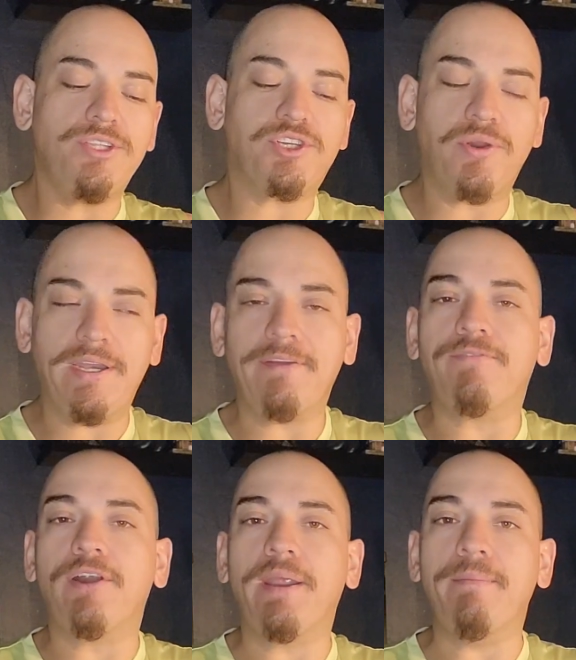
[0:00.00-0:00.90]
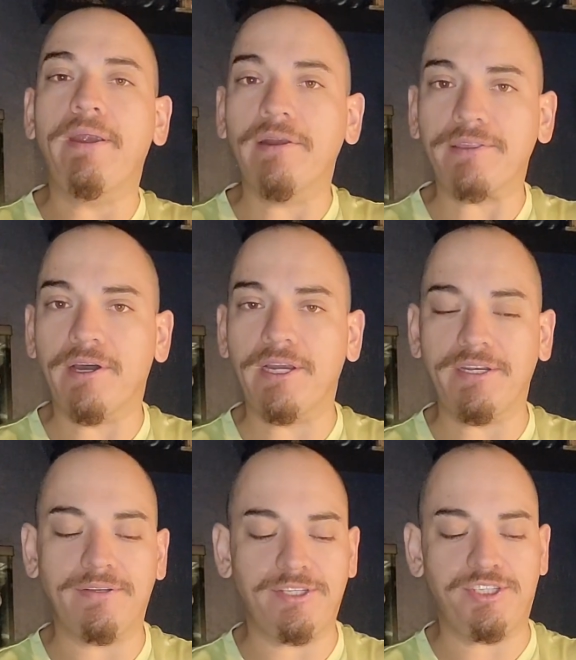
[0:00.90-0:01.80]
training for a marathon
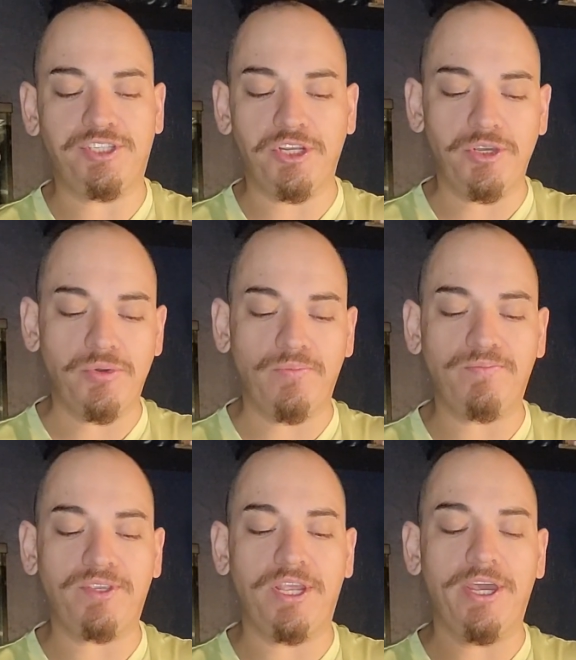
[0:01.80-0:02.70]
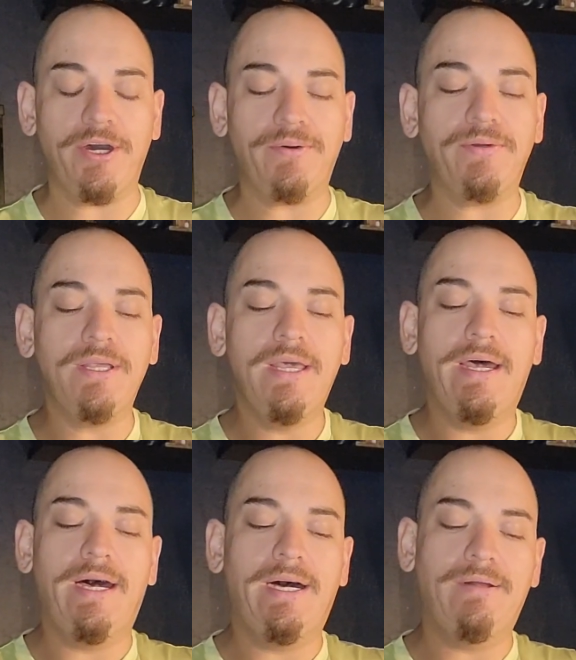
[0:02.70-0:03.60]
in June, you know,
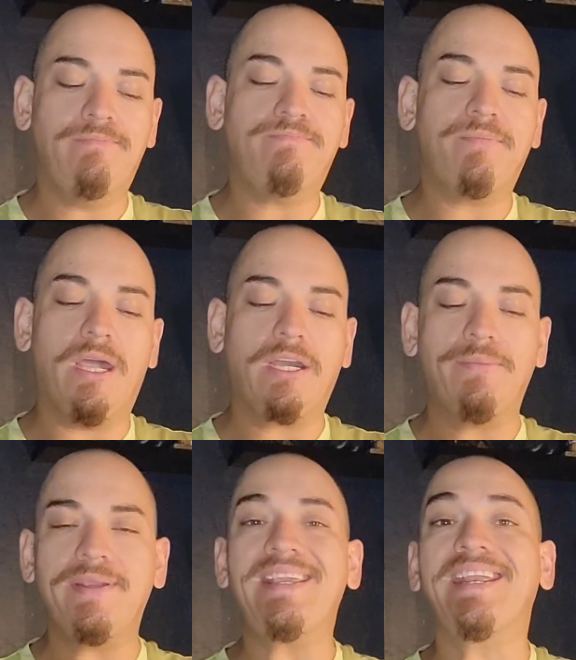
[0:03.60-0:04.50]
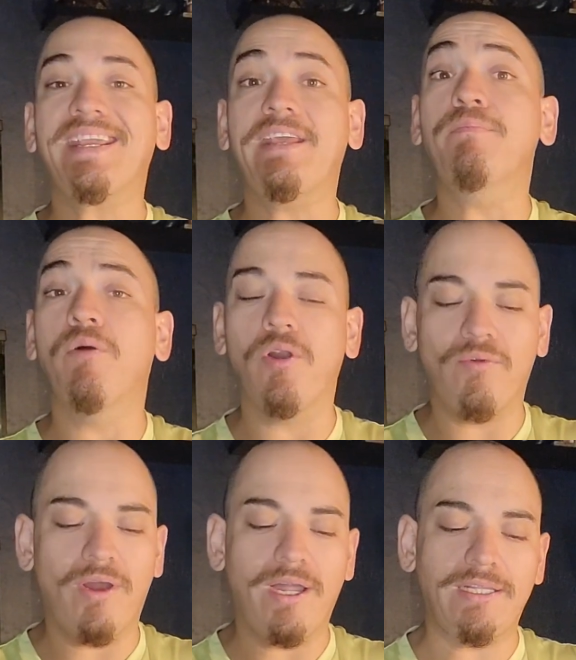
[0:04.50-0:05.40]
I'm going to be getting in more
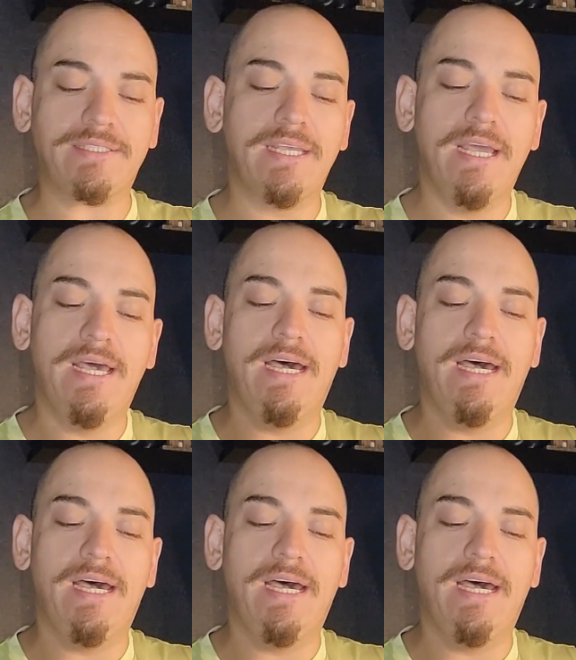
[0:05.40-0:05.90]
runs.